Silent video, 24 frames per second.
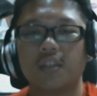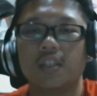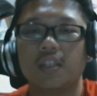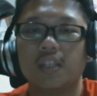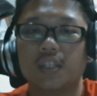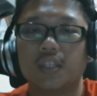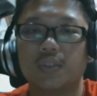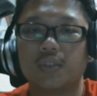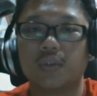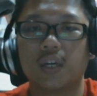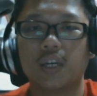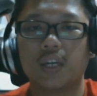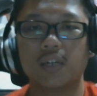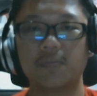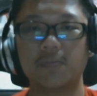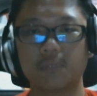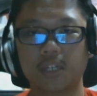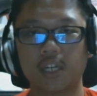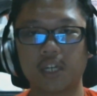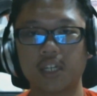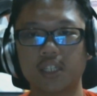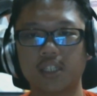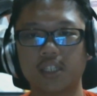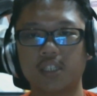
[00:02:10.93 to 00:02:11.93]
that's why I'm
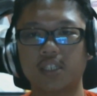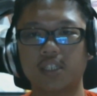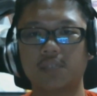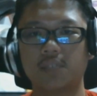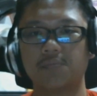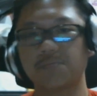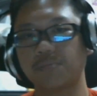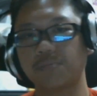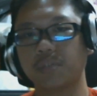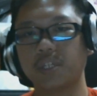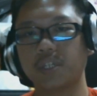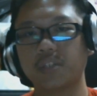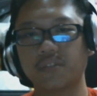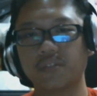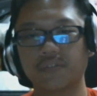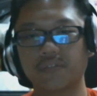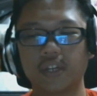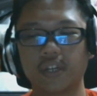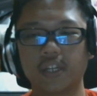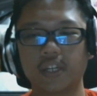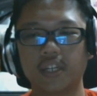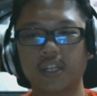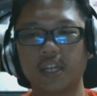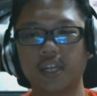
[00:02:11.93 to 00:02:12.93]
kind of being
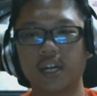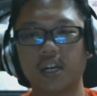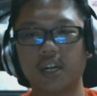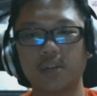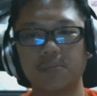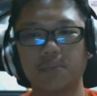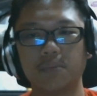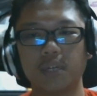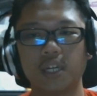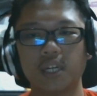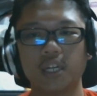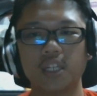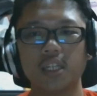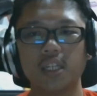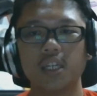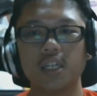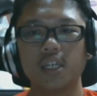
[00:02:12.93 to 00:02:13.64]
faded out. But